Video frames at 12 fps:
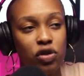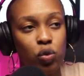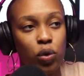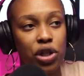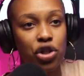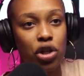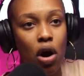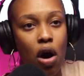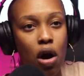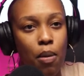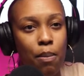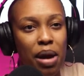which
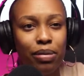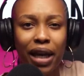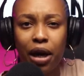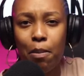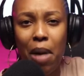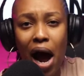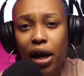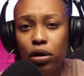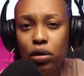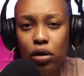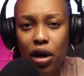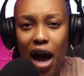are maybe like a mile
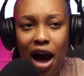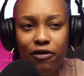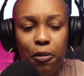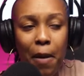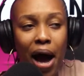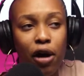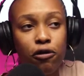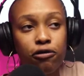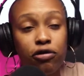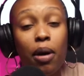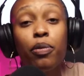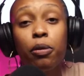or a half a mile
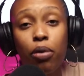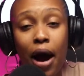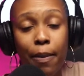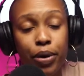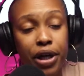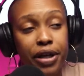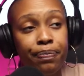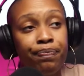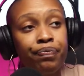from the property.